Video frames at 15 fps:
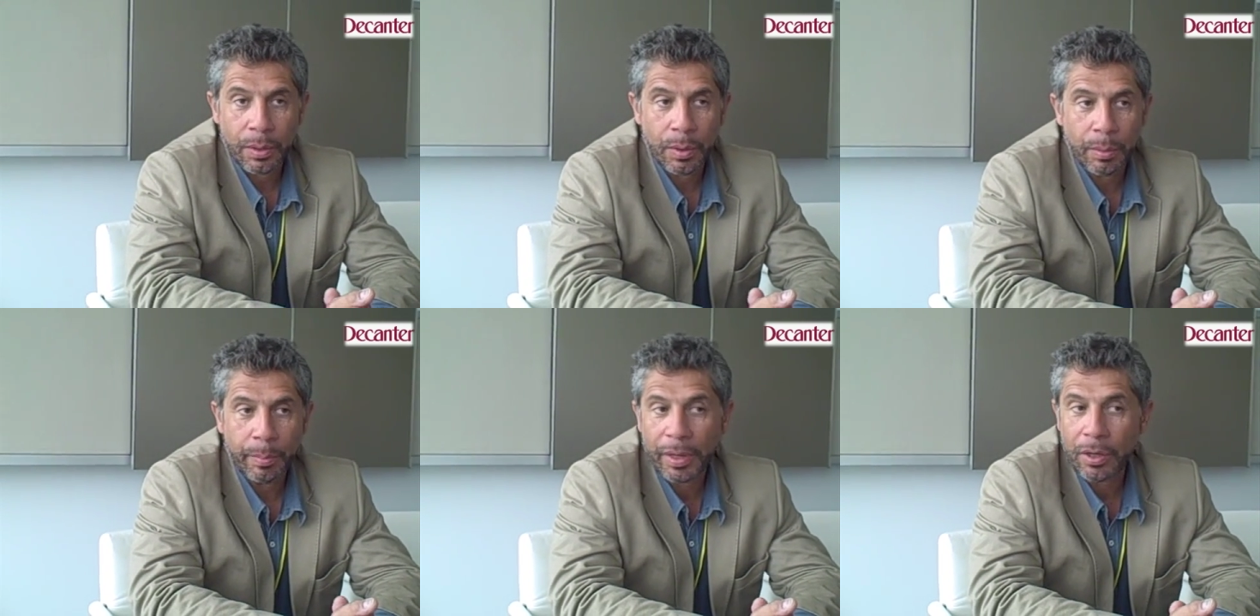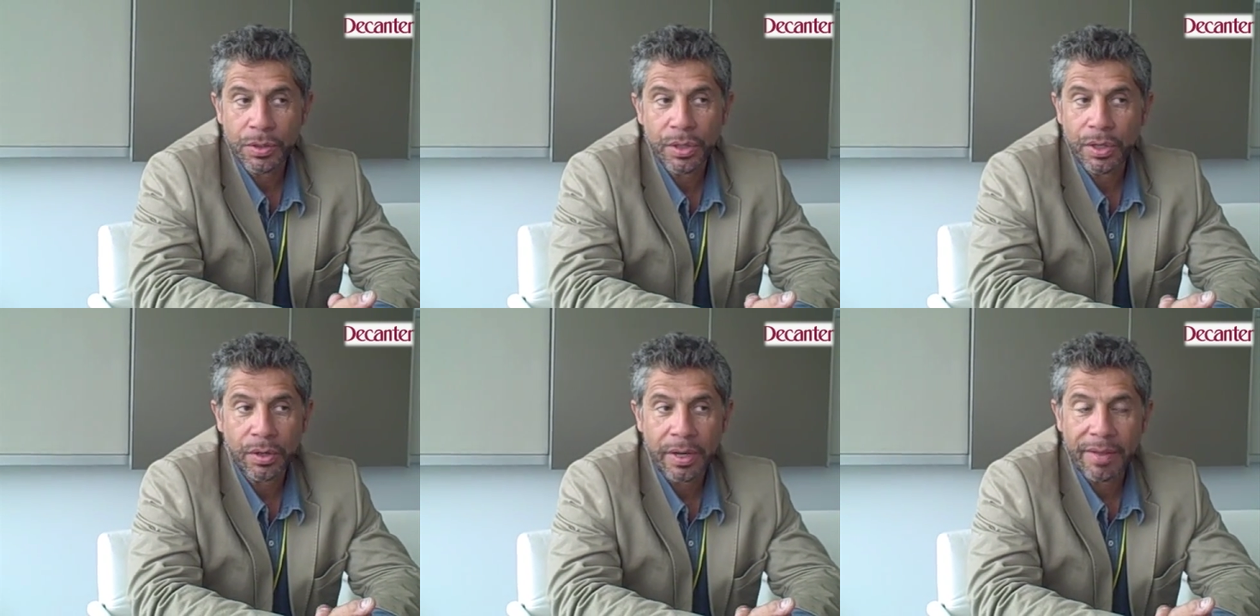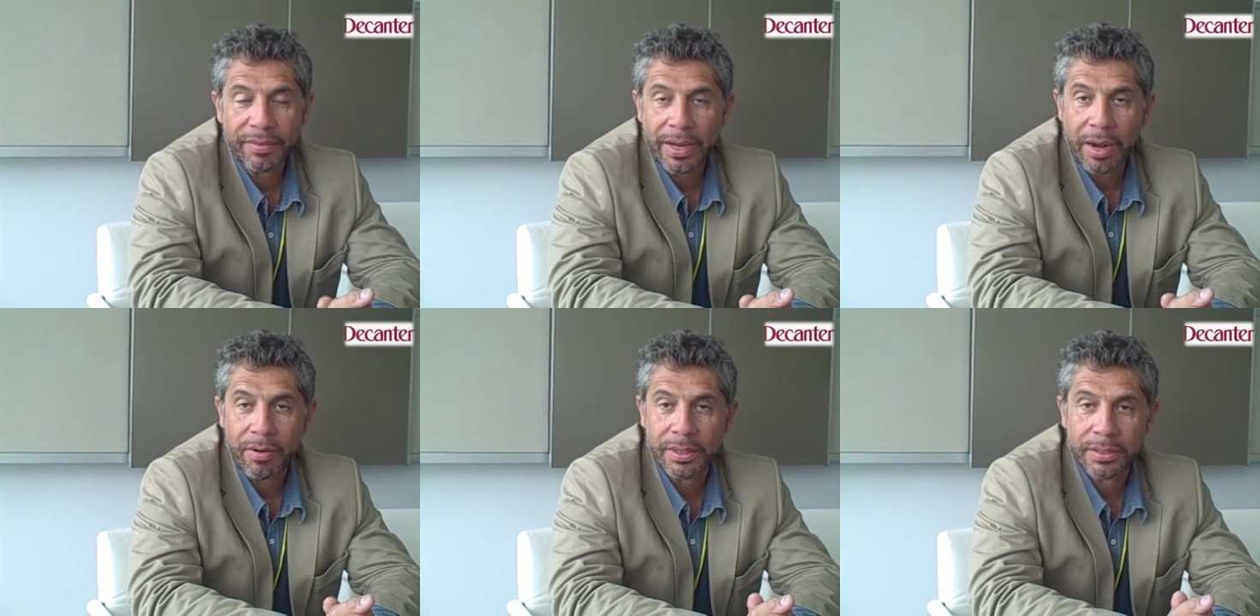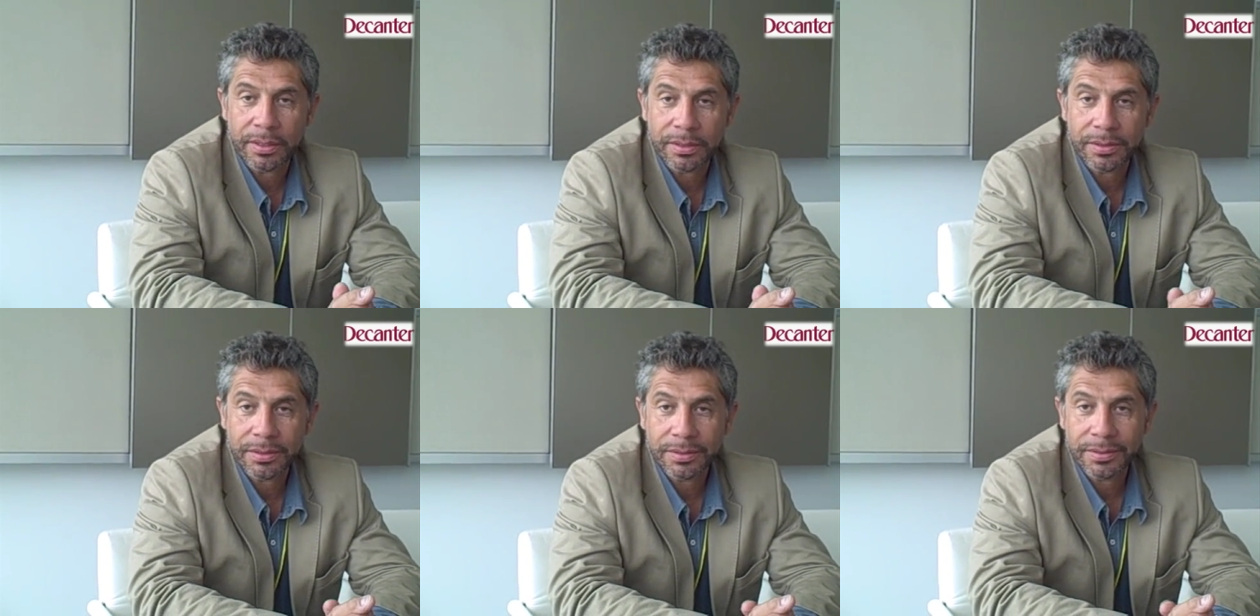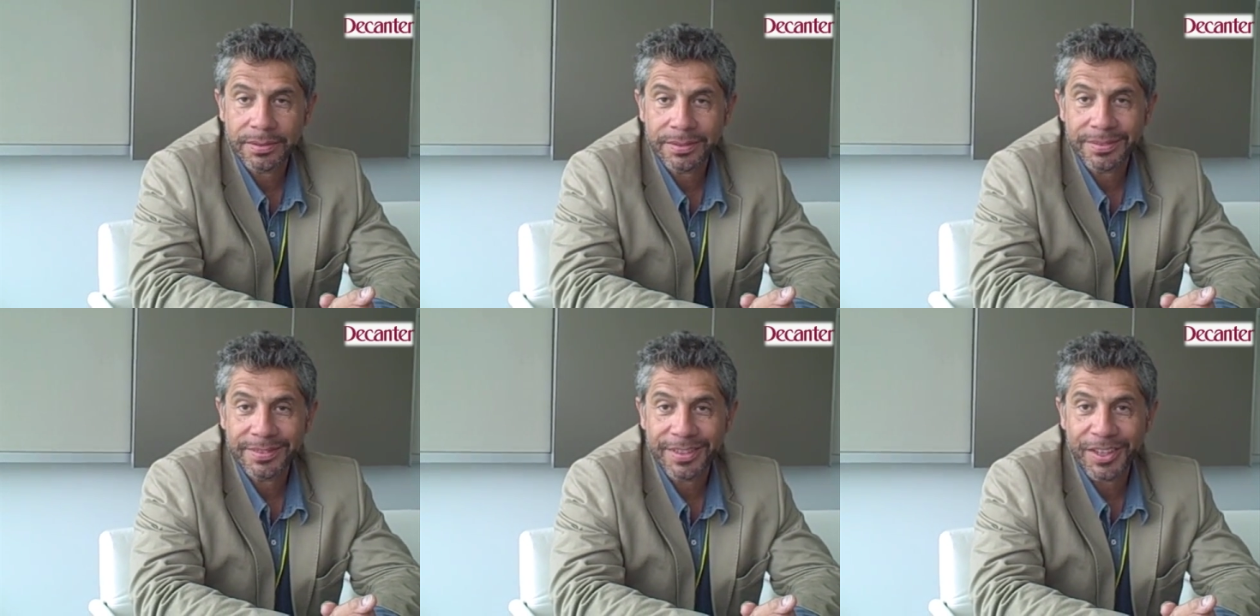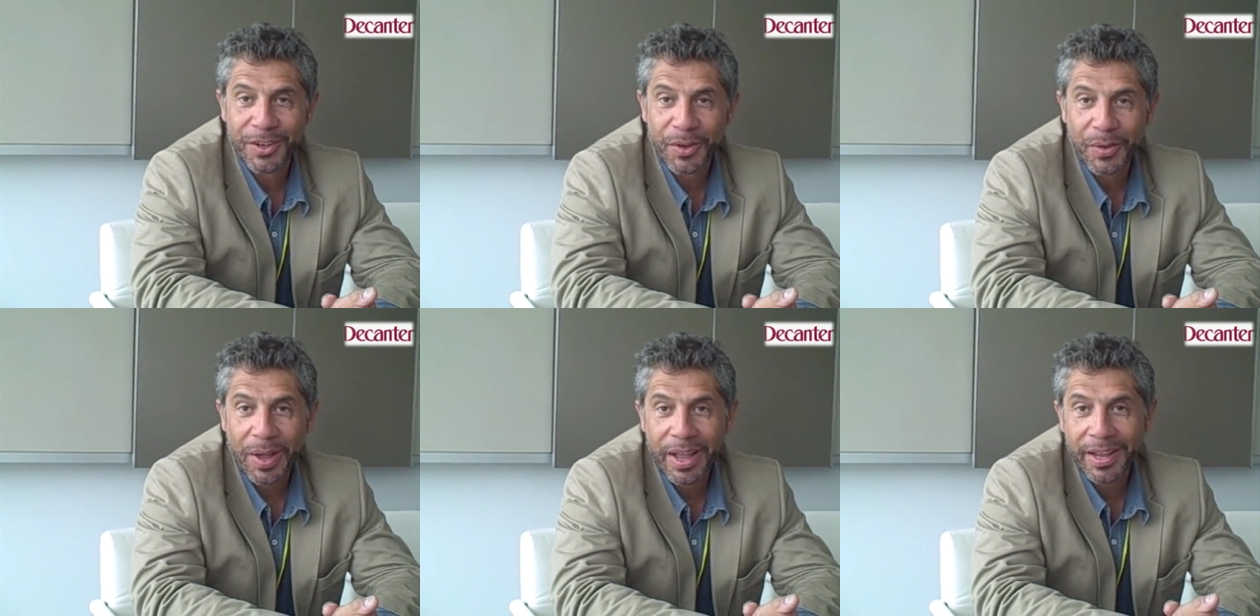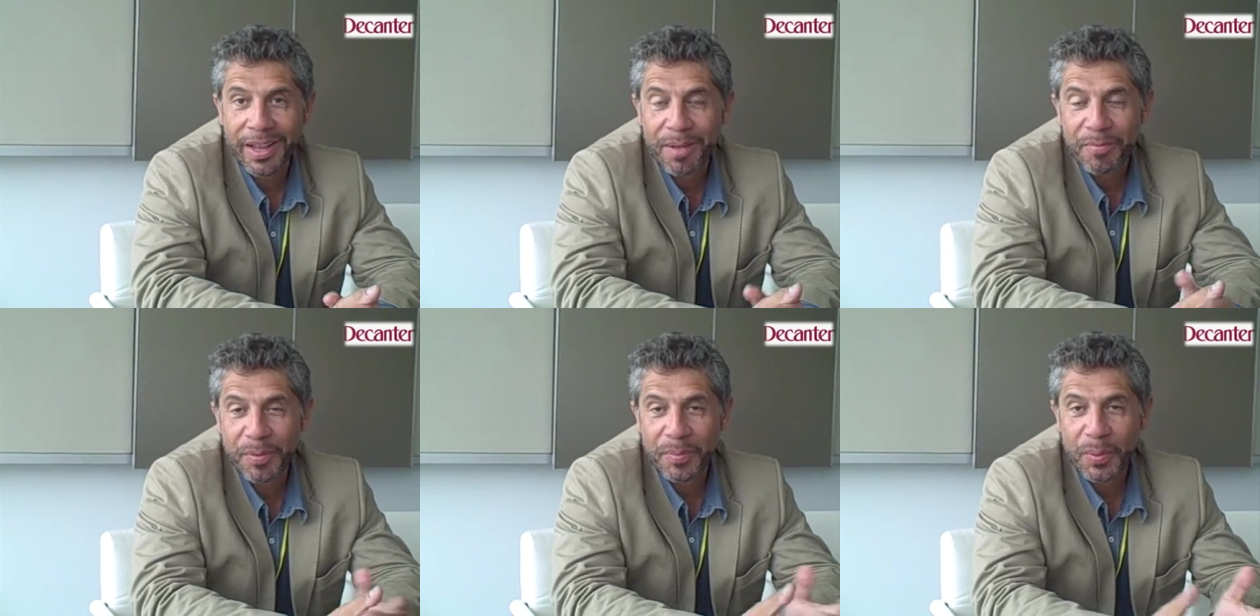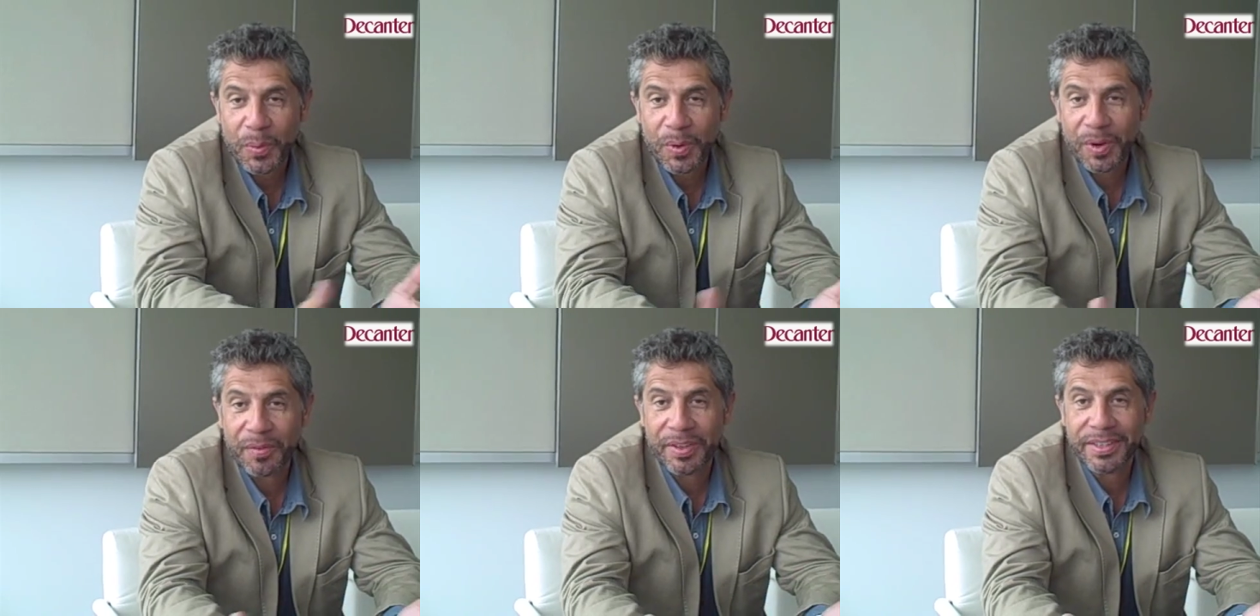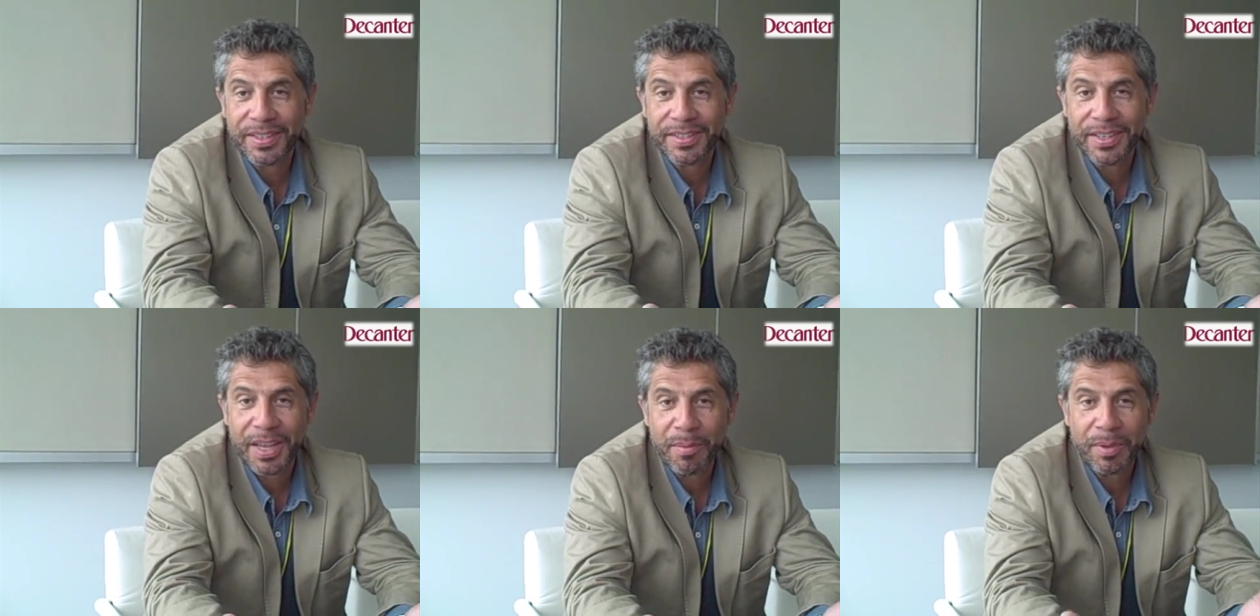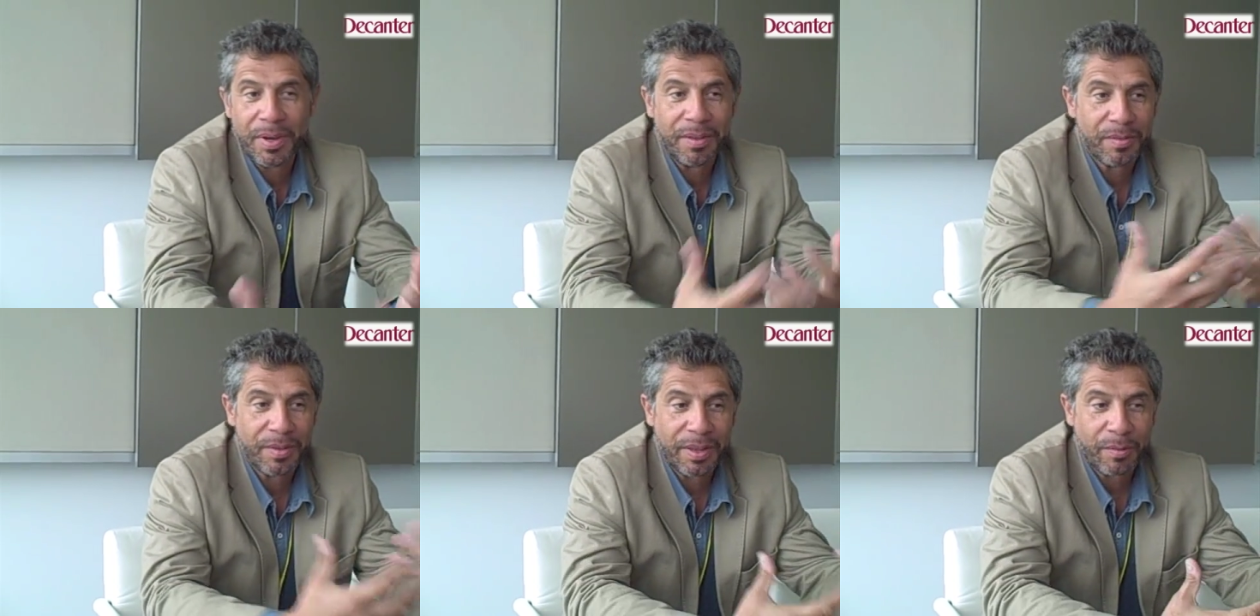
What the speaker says: Because you don't have characters. I come from the world of entertainment,